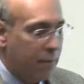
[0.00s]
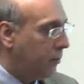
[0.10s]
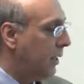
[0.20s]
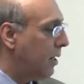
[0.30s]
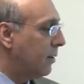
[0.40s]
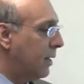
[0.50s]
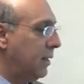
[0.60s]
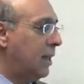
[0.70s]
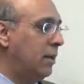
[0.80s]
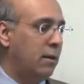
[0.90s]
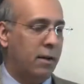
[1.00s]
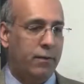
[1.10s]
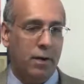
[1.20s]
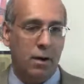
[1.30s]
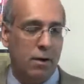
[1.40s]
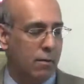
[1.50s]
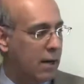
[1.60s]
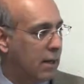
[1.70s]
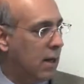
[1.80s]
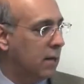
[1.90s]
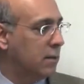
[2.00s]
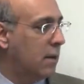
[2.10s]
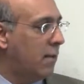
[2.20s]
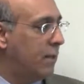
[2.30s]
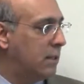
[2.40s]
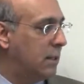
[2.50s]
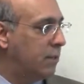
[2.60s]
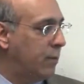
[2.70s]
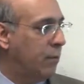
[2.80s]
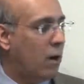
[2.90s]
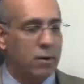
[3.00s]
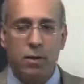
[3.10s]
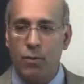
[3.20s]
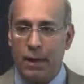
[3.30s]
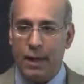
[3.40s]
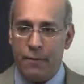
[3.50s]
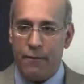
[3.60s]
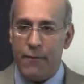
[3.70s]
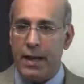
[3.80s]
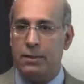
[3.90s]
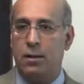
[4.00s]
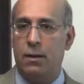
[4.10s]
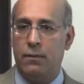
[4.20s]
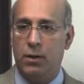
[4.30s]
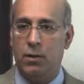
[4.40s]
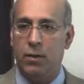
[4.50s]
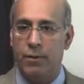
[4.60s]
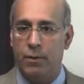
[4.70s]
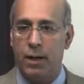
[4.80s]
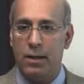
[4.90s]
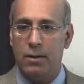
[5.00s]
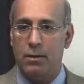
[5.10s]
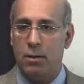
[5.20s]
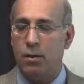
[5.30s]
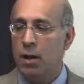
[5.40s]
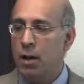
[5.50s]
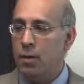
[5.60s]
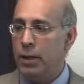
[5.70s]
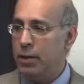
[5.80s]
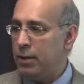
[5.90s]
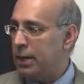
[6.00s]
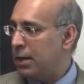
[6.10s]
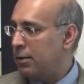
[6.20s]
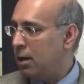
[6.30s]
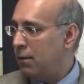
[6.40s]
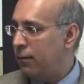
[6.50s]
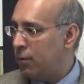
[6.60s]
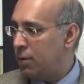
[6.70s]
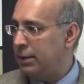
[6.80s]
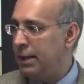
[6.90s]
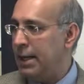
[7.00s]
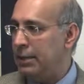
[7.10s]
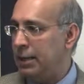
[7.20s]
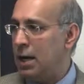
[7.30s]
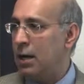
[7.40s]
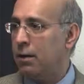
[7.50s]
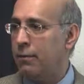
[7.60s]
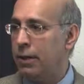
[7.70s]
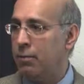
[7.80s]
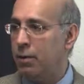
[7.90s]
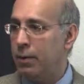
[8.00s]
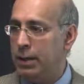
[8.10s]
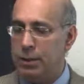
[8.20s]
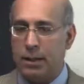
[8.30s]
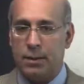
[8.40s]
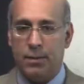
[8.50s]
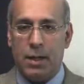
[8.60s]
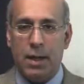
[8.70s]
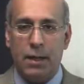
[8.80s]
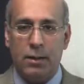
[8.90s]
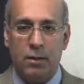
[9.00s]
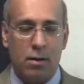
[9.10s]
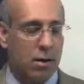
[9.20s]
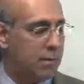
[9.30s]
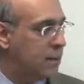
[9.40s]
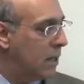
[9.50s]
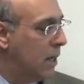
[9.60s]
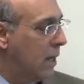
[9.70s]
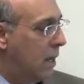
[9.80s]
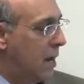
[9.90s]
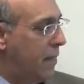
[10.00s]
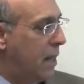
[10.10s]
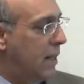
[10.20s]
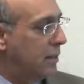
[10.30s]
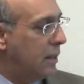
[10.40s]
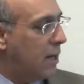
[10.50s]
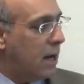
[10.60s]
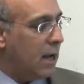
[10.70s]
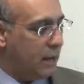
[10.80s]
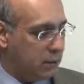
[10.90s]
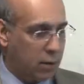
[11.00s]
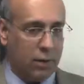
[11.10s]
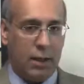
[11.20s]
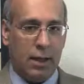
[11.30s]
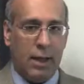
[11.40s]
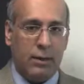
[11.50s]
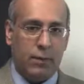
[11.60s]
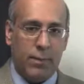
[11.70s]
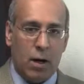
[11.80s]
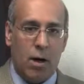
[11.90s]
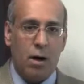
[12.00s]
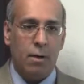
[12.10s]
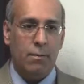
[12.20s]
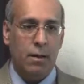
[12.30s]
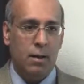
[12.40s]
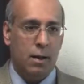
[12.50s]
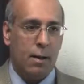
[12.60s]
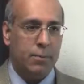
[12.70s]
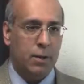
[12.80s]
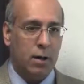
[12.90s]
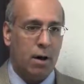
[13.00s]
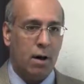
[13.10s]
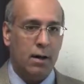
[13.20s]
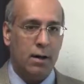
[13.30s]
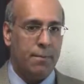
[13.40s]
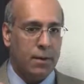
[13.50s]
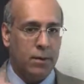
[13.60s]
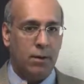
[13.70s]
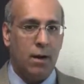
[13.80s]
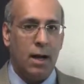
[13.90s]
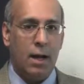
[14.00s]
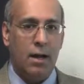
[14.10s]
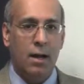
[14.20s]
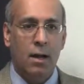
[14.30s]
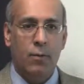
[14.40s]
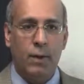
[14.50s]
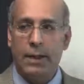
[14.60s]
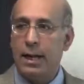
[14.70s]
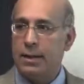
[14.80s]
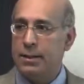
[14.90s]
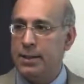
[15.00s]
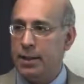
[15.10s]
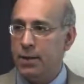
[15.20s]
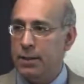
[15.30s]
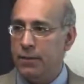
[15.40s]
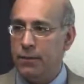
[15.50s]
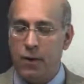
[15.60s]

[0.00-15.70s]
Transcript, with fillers: The other thing that you, if you go to a retina doctor's office is we also want to get a face-on view of the retina. So we do a test called fluorescein angiography where we inject some dye in your arms. And then as the dye circulates from your arm up to your heart and up into your eye, we take a series of